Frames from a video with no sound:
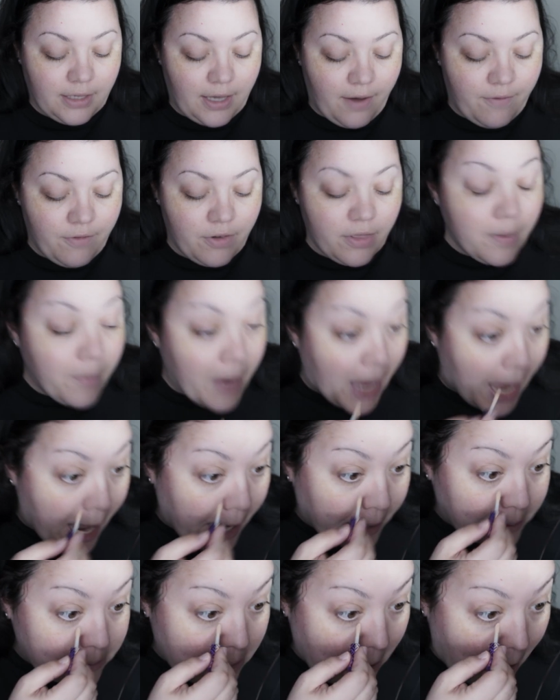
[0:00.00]
cover the
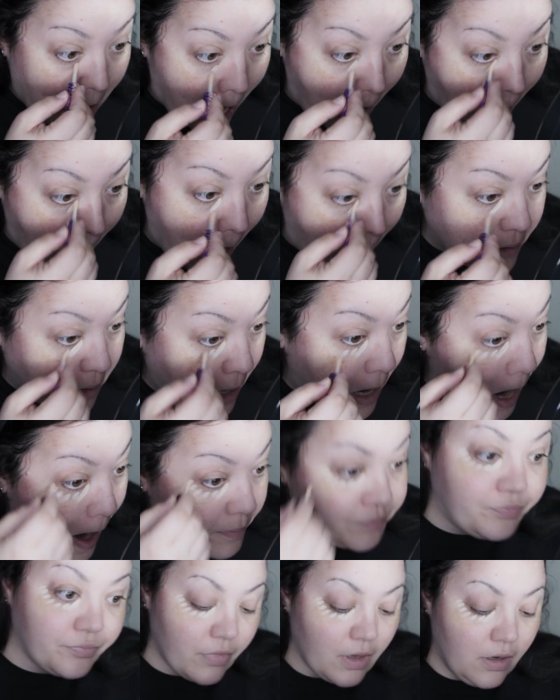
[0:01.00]
bags.
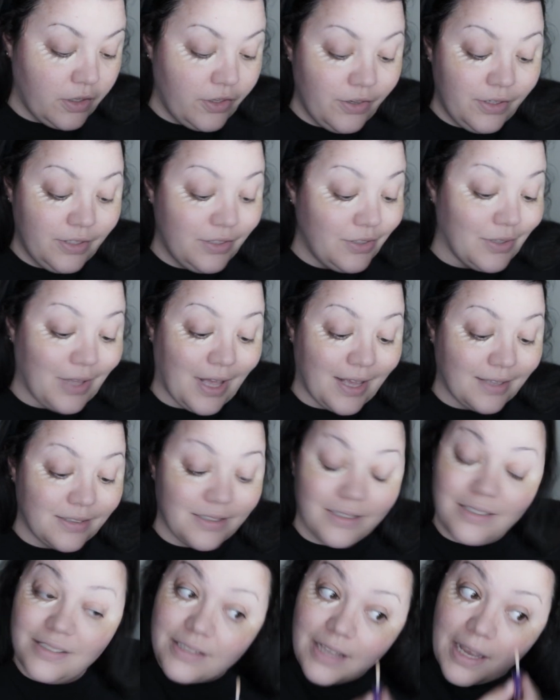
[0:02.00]
You can do lots
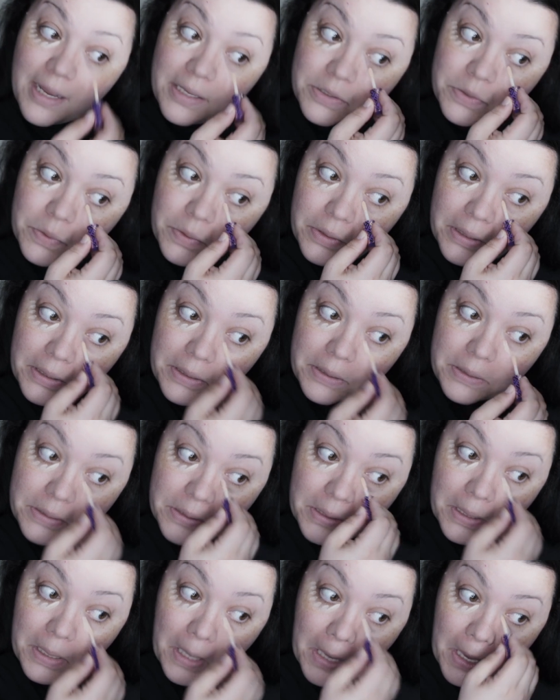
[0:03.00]
of designs with it.
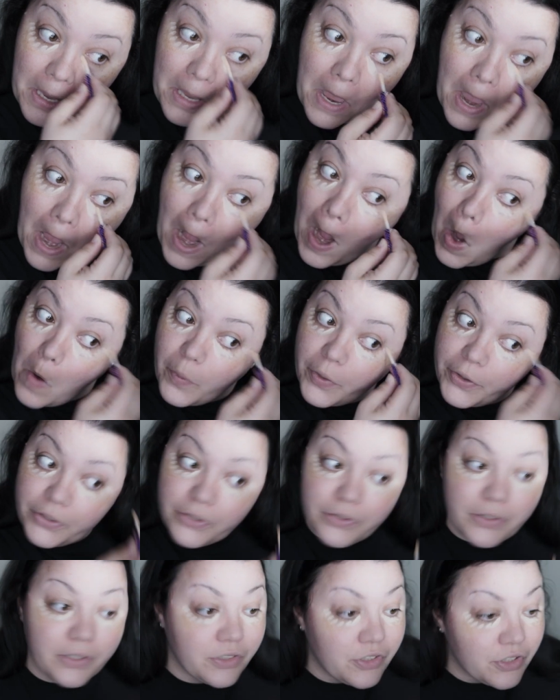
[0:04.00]
Or you
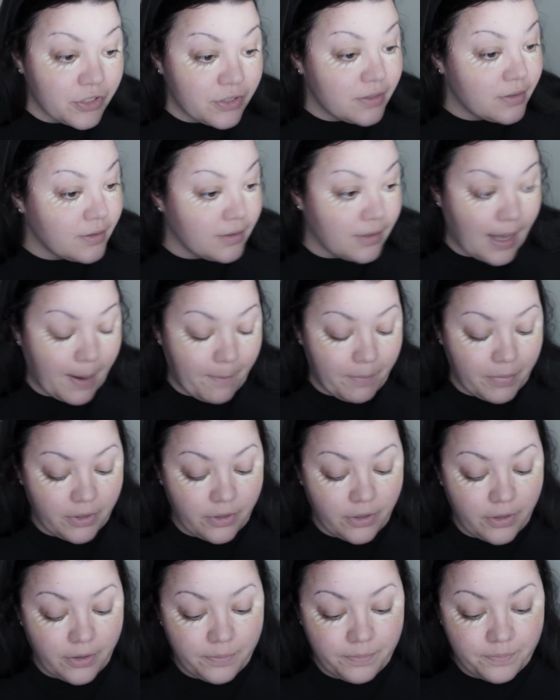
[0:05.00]
can just slap it on,
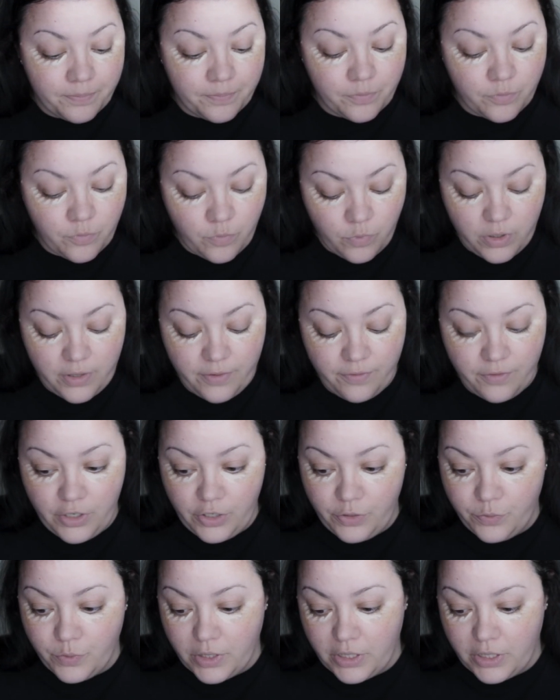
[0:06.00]
whatever you